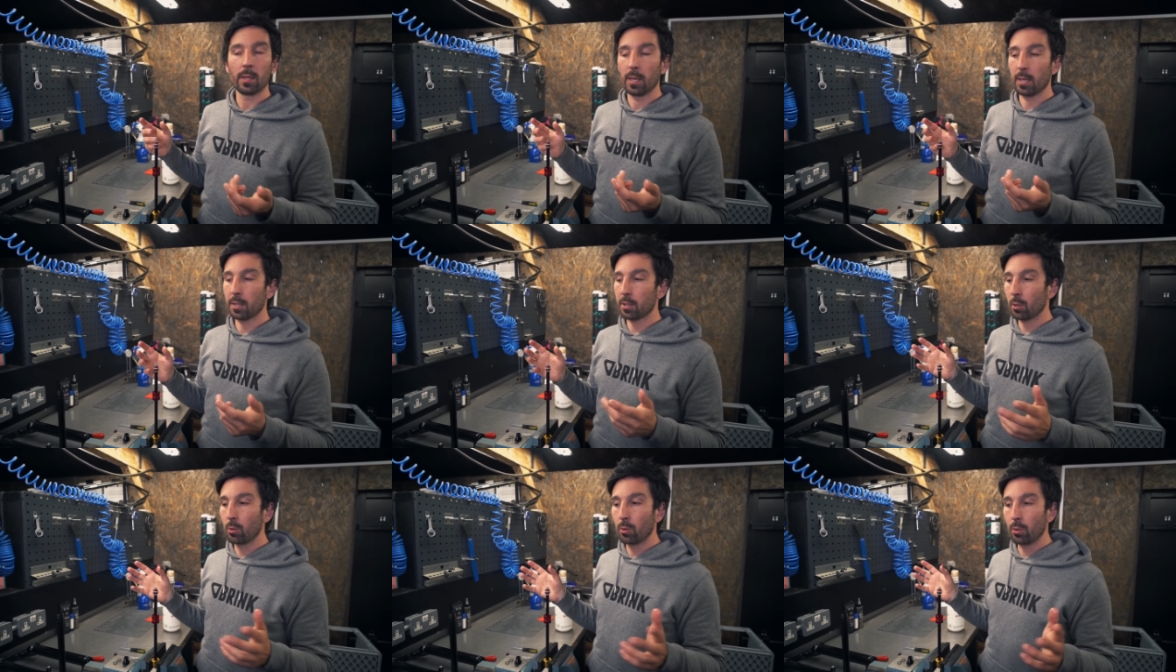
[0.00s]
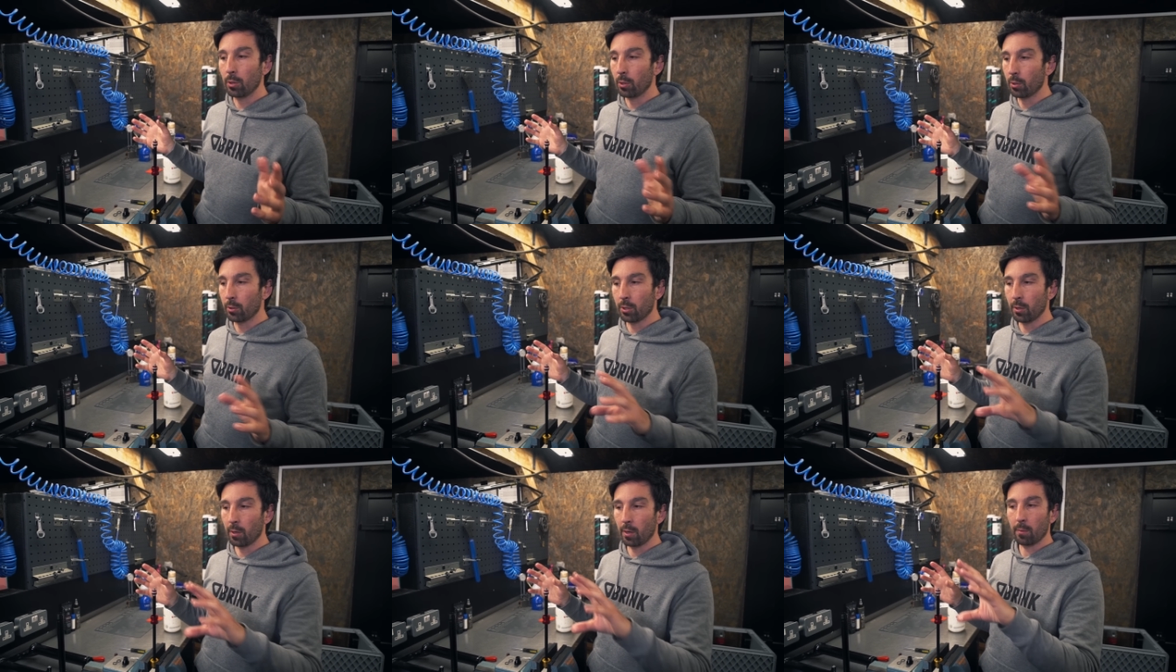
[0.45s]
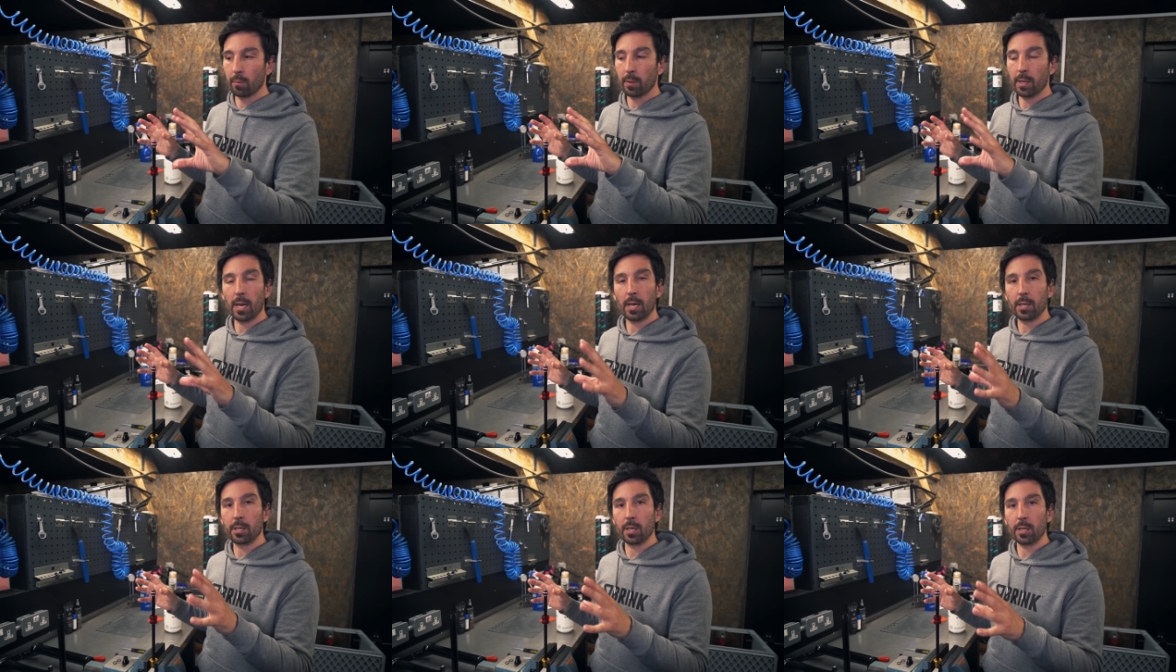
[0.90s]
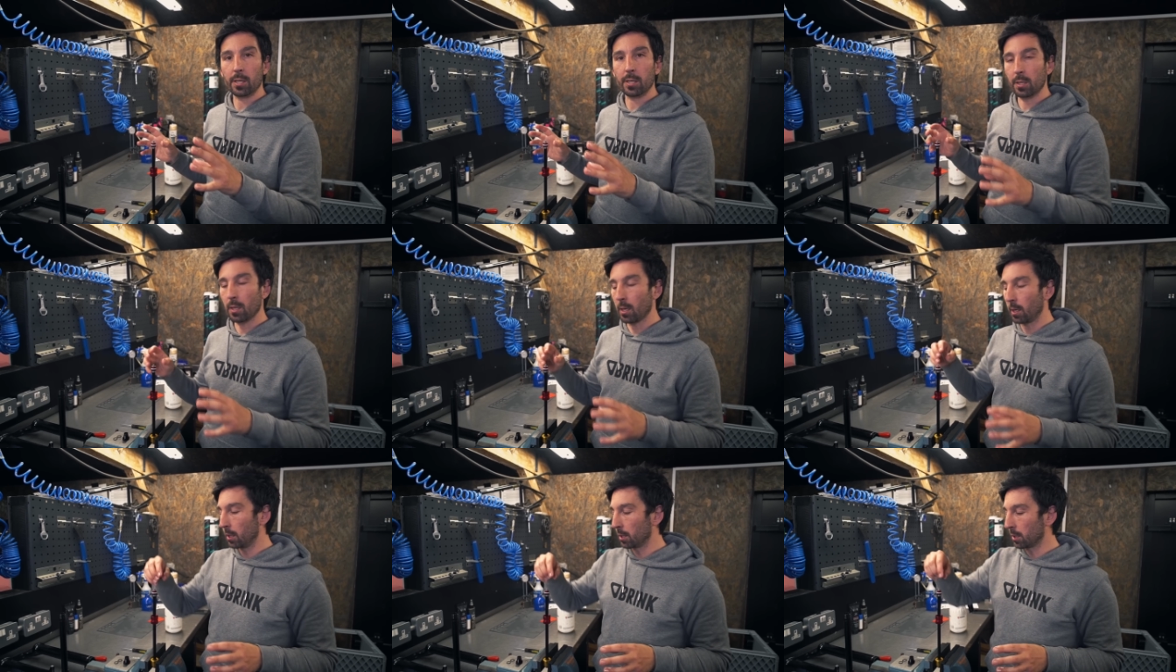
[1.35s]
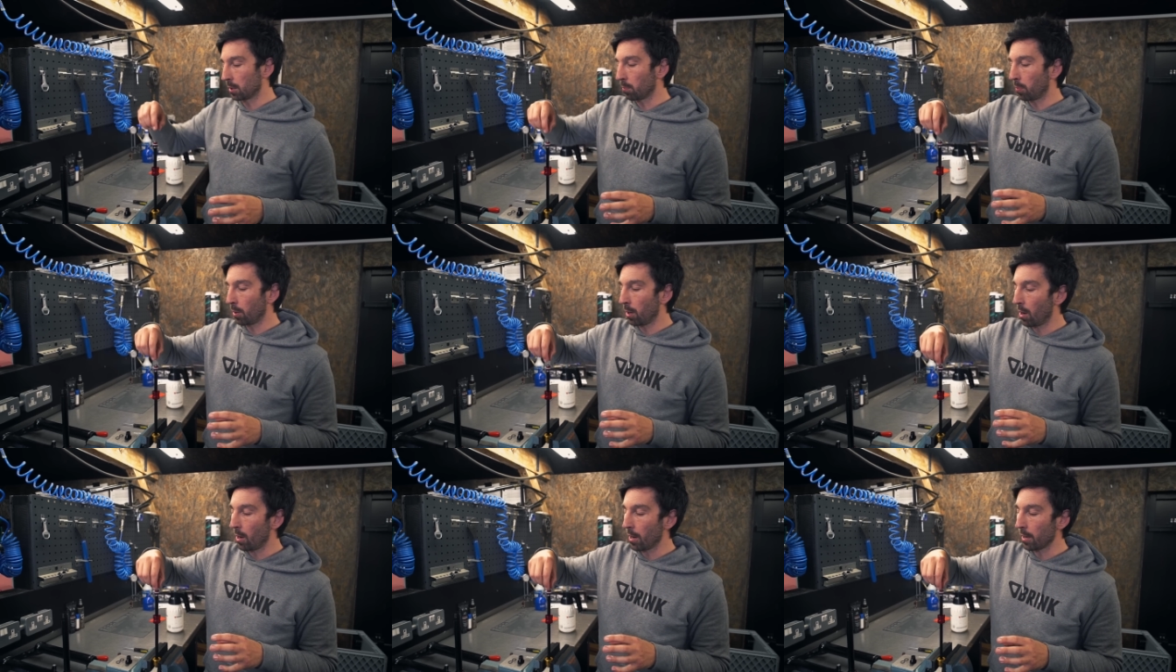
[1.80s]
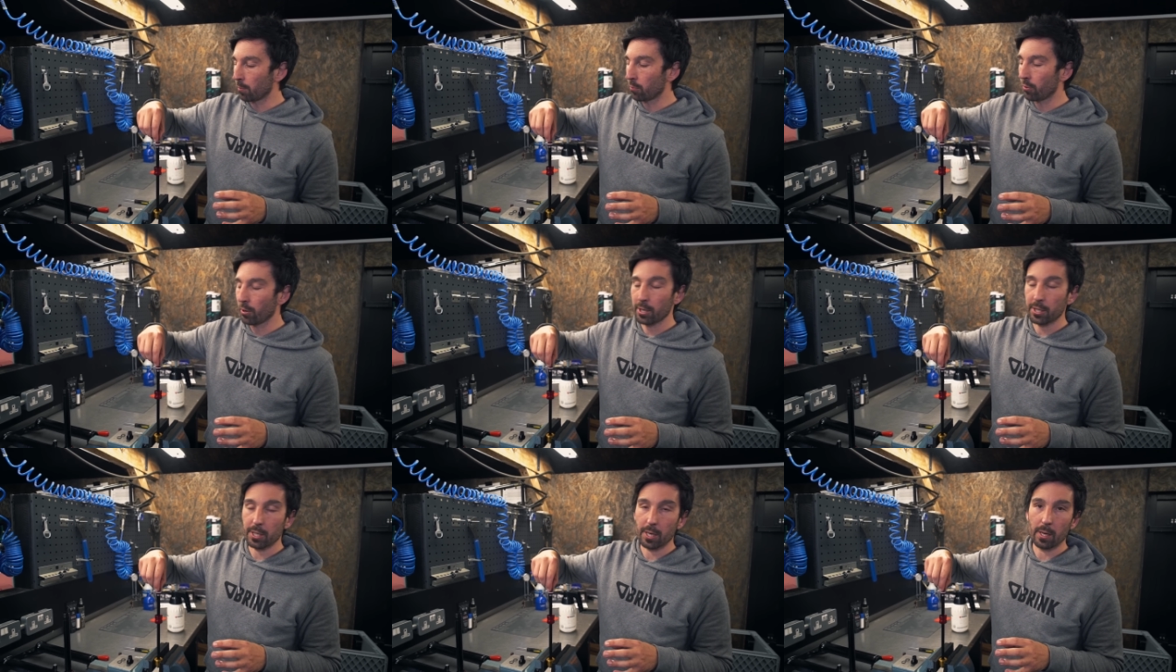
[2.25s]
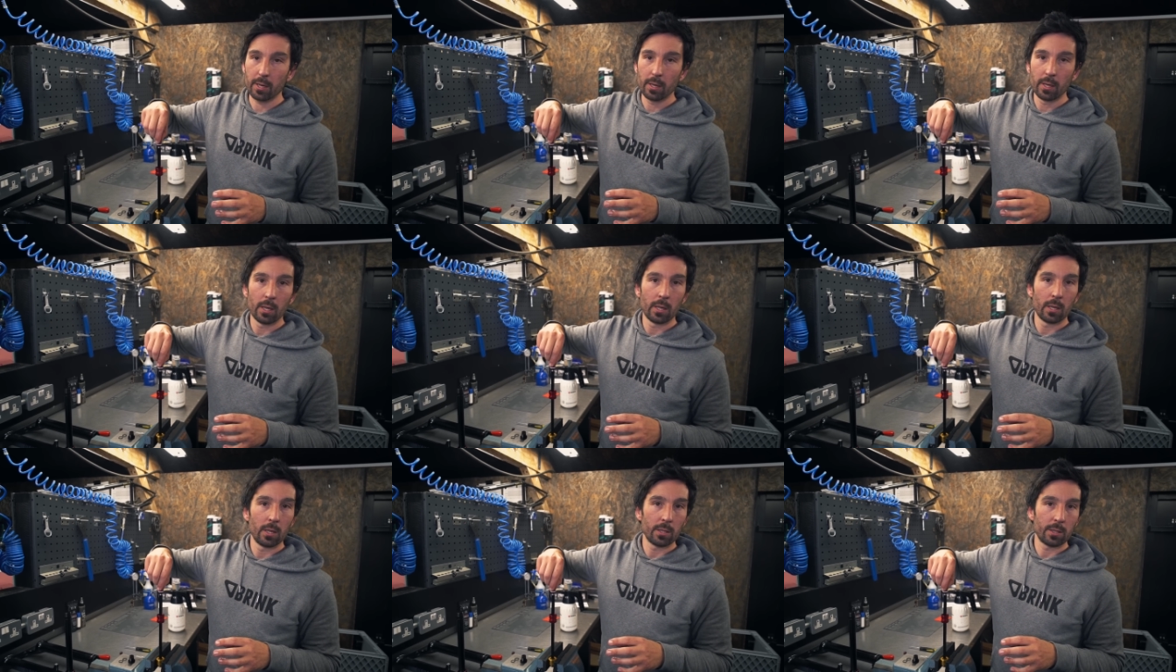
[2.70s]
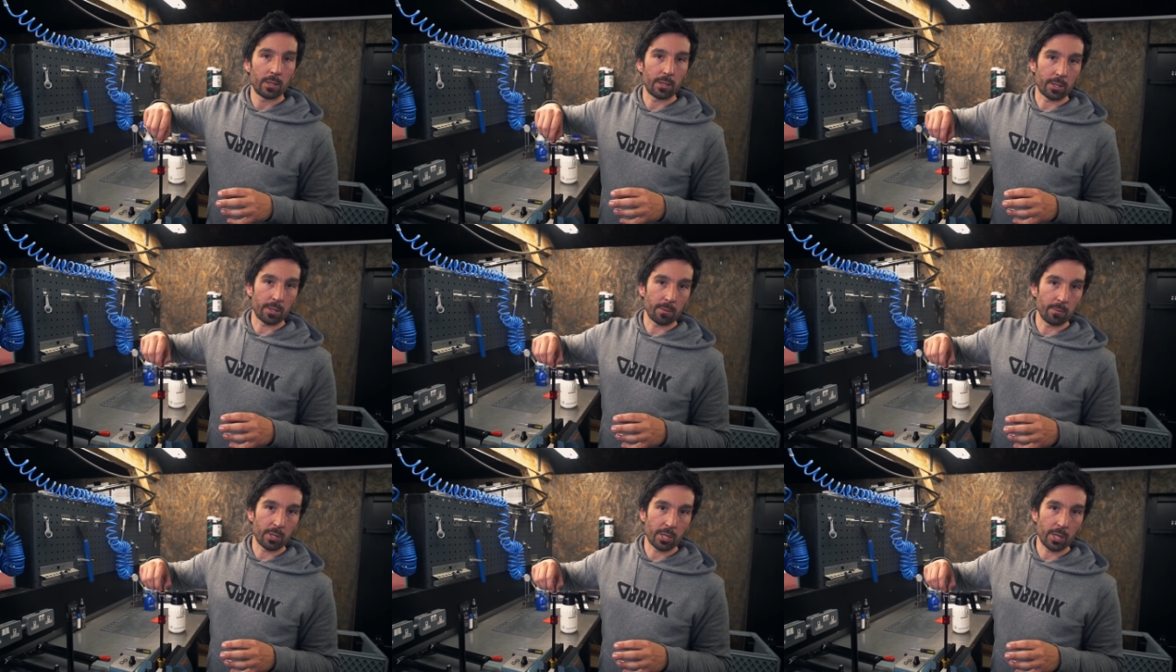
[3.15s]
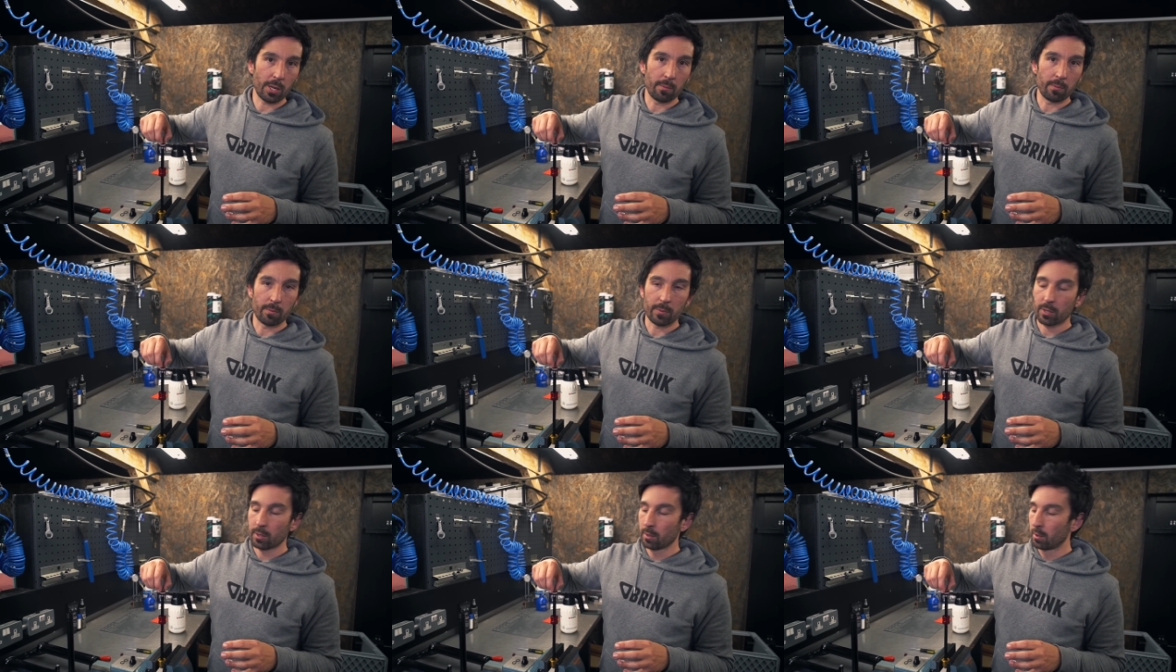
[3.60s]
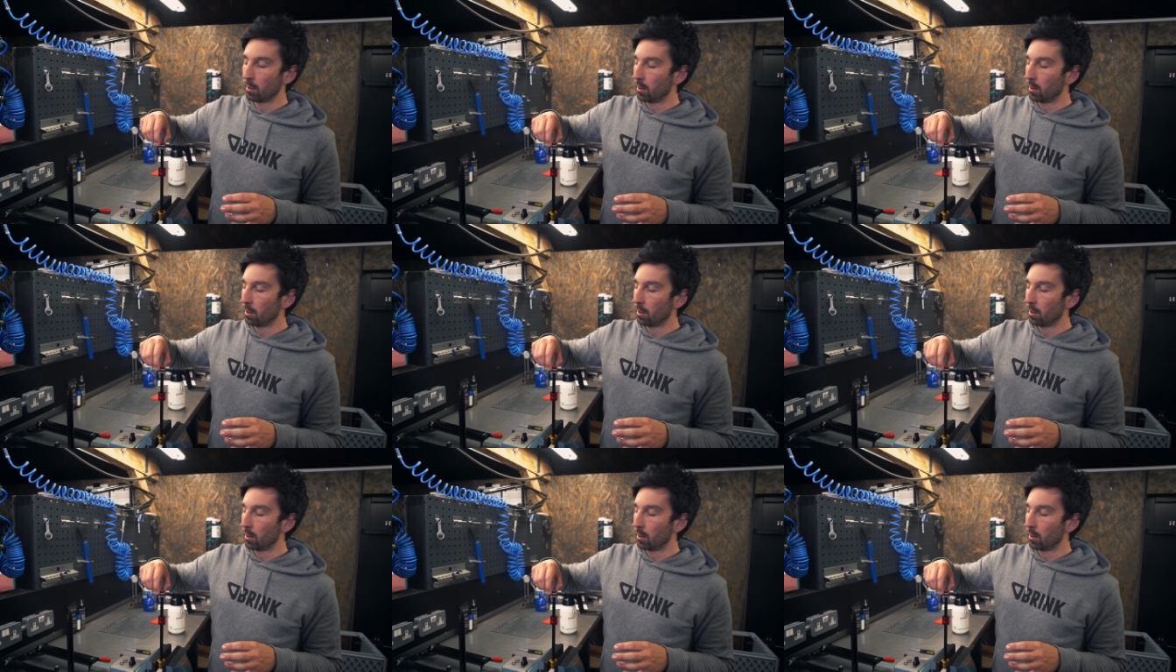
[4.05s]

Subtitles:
That's all you're doing with that adjuster, is applying pressure to some shims.